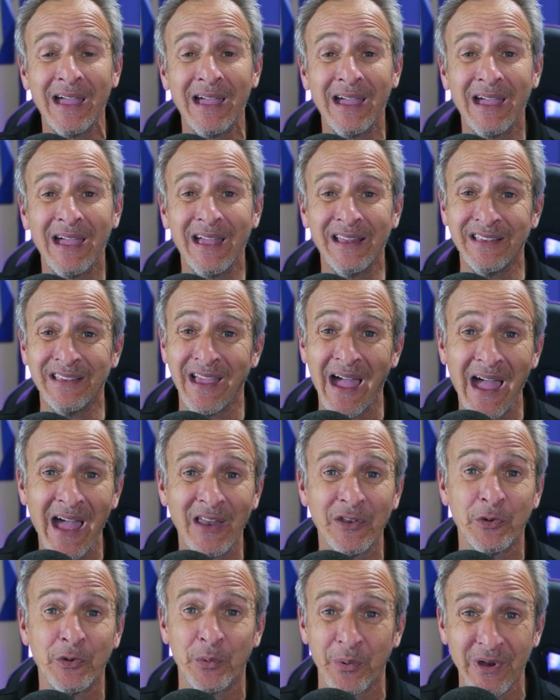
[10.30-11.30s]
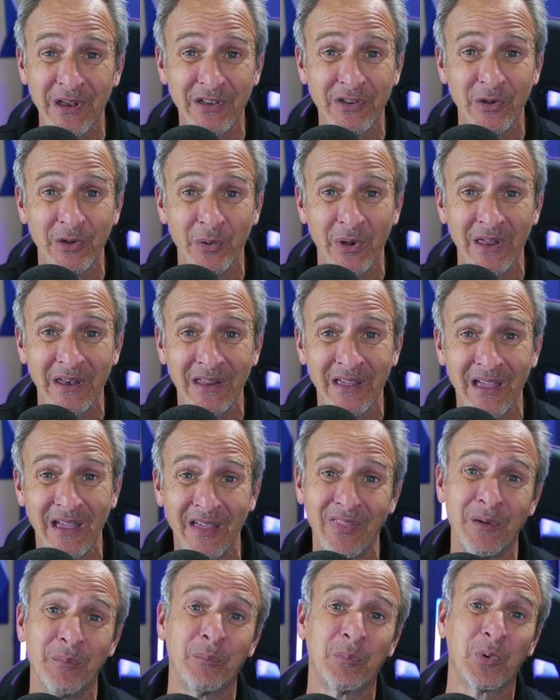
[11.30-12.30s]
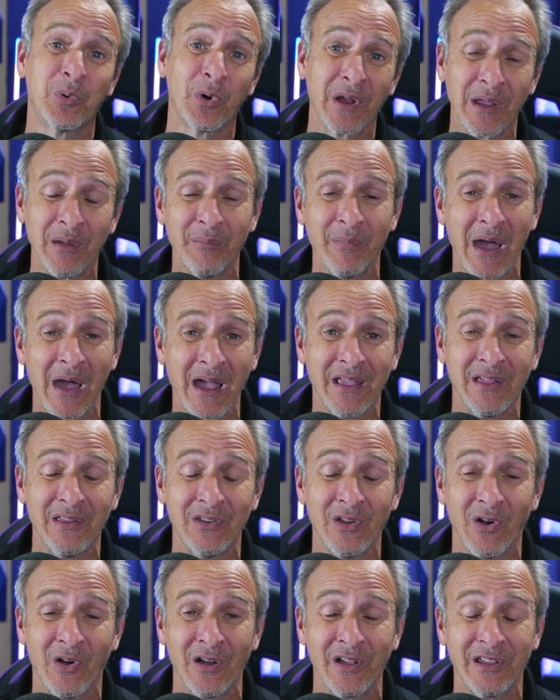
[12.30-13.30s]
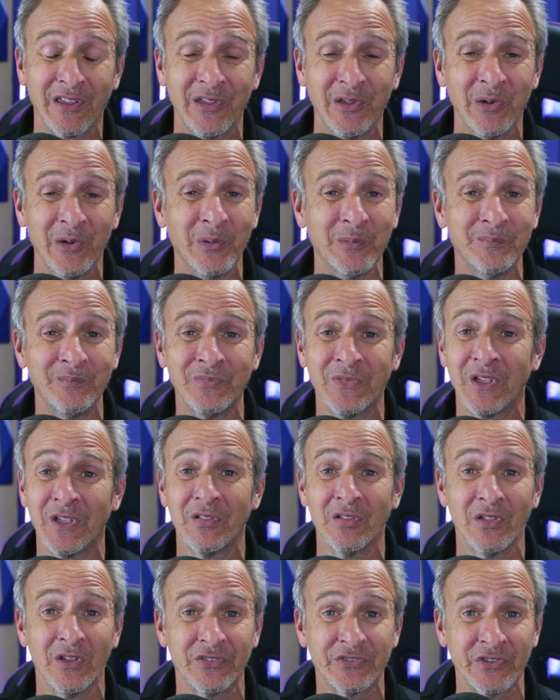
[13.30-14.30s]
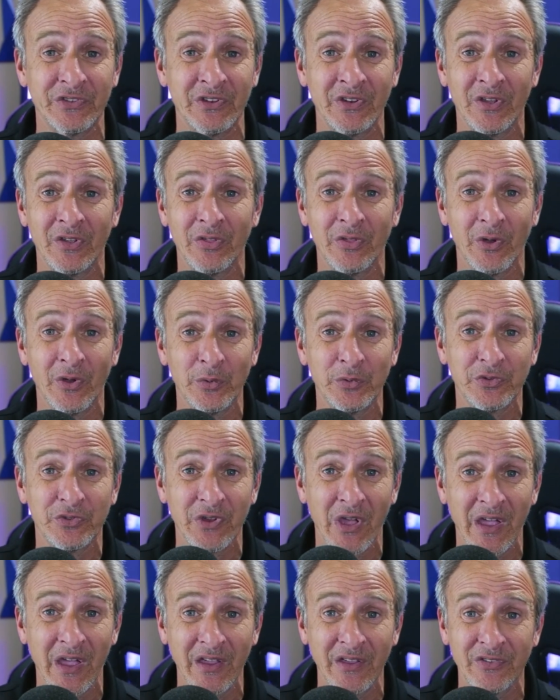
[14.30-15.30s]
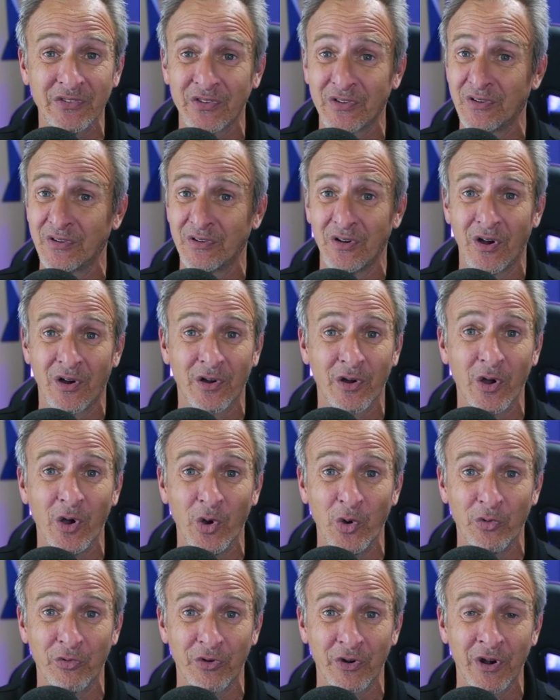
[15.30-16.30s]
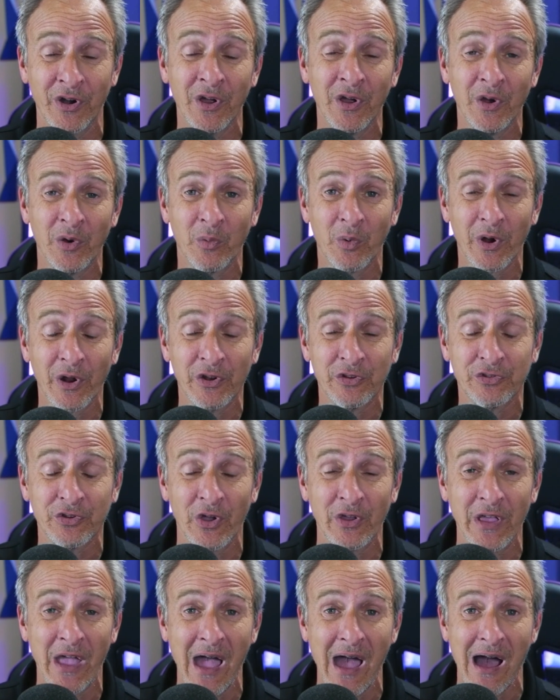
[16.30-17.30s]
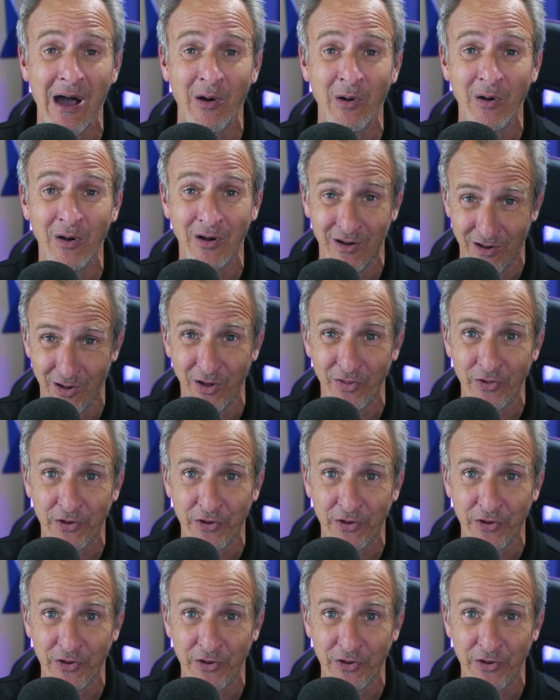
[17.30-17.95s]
and you had to redo it and then bring it back into OnCue? Listen, those days are over. We're going to show you how on the